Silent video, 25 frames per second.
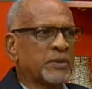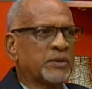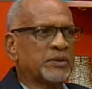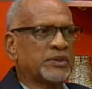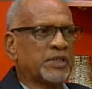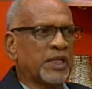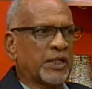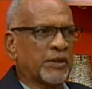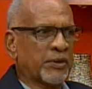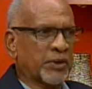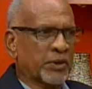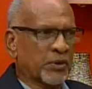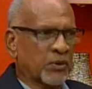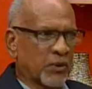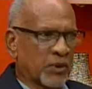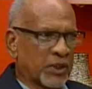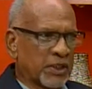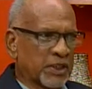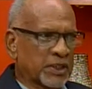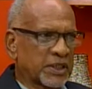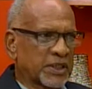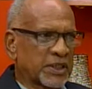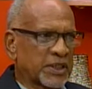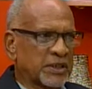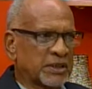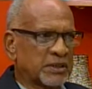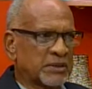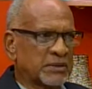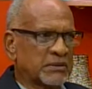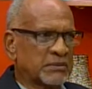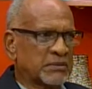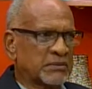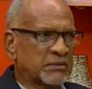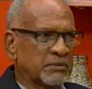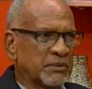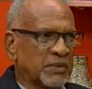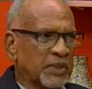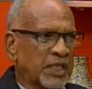Derek Walcott,
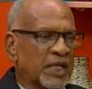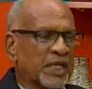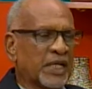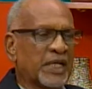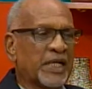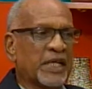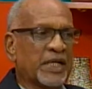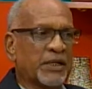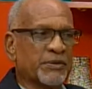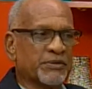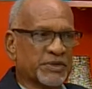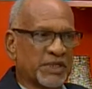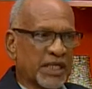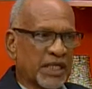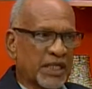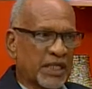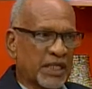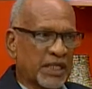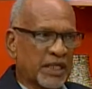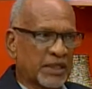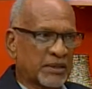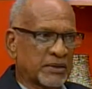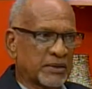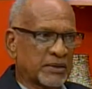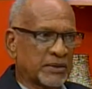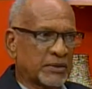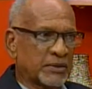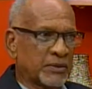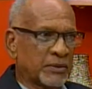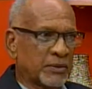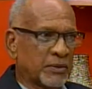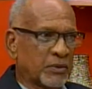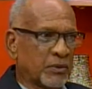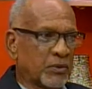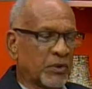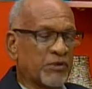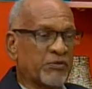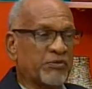and names like that
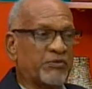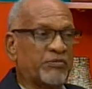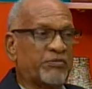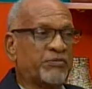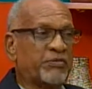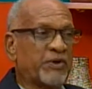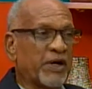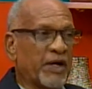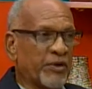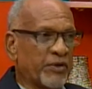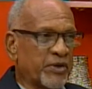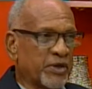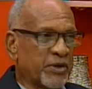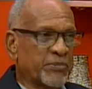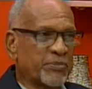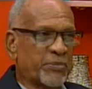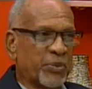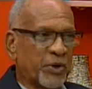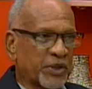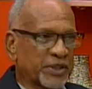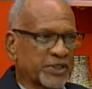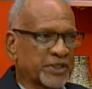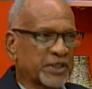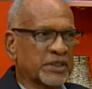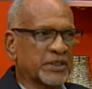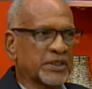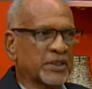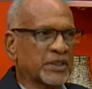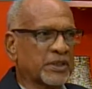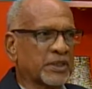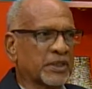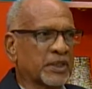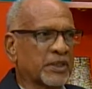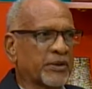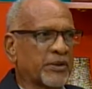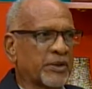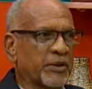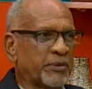were very important in
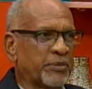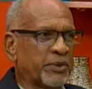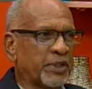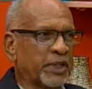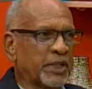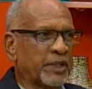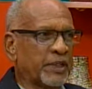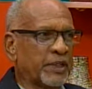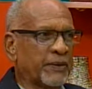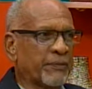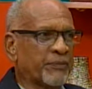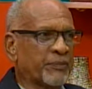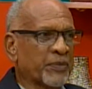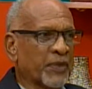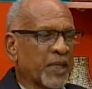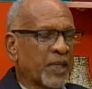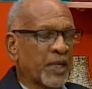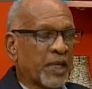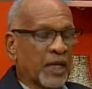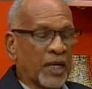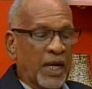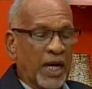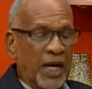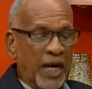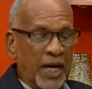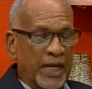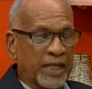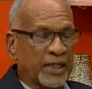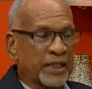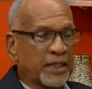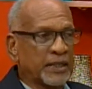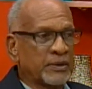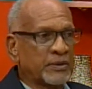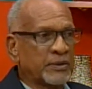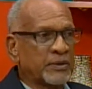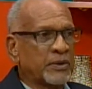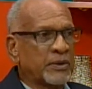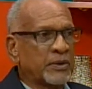the Caribbean.
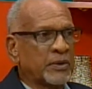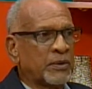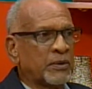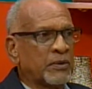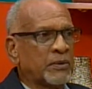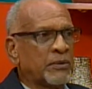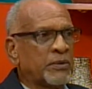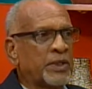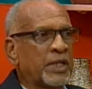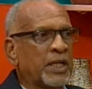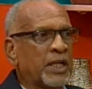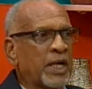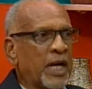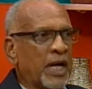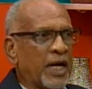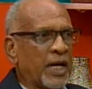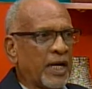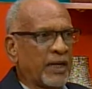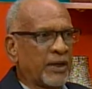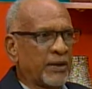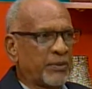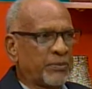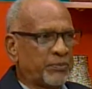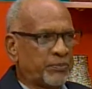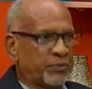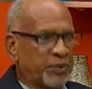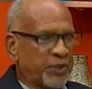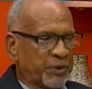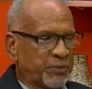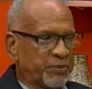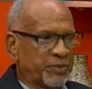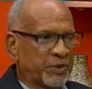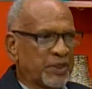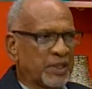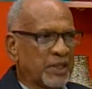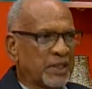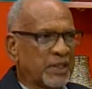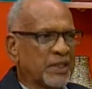And there are
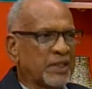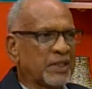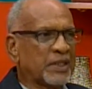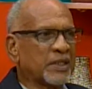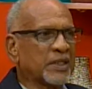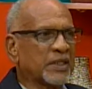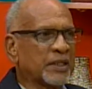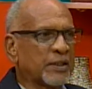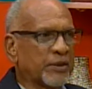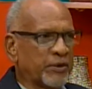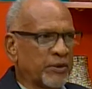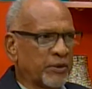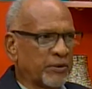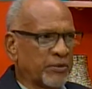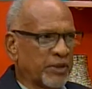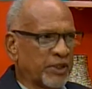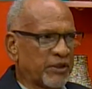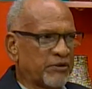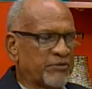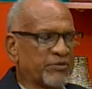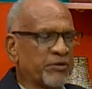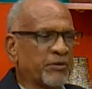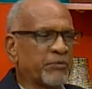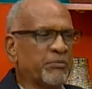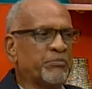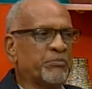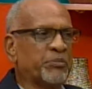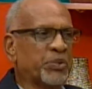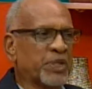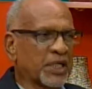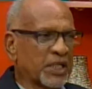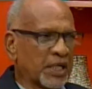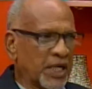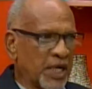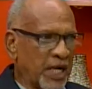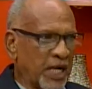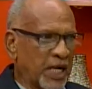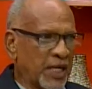people in the Caribbean from
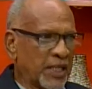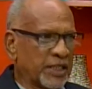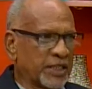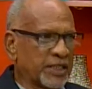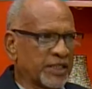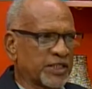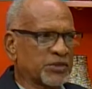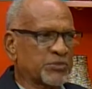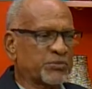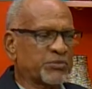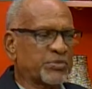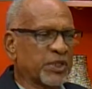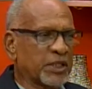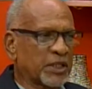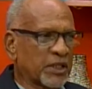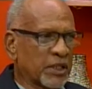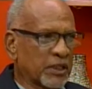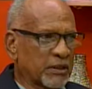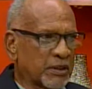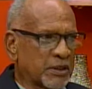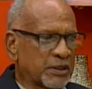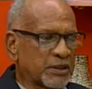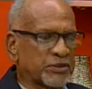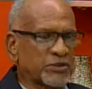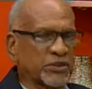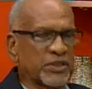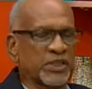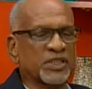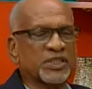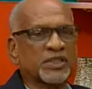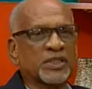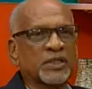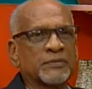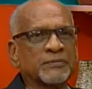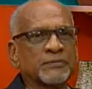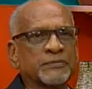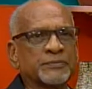bigger islands, bigger countries.